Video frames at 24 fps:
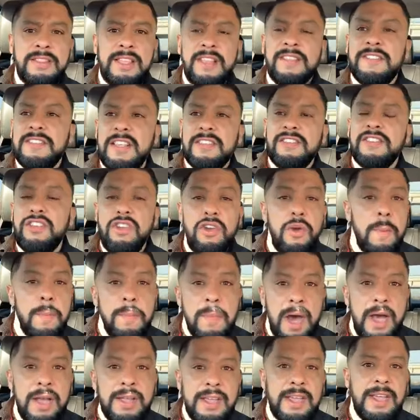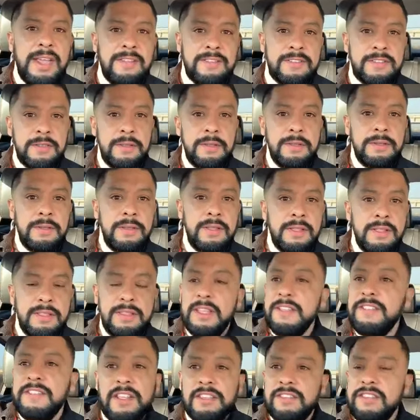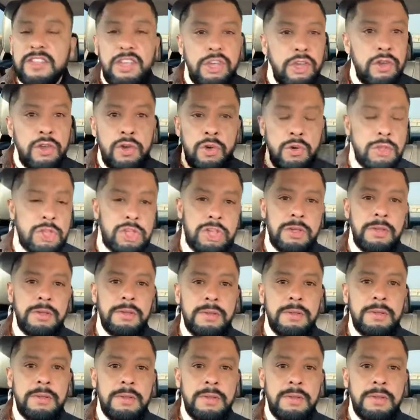This is humongous. This is huge.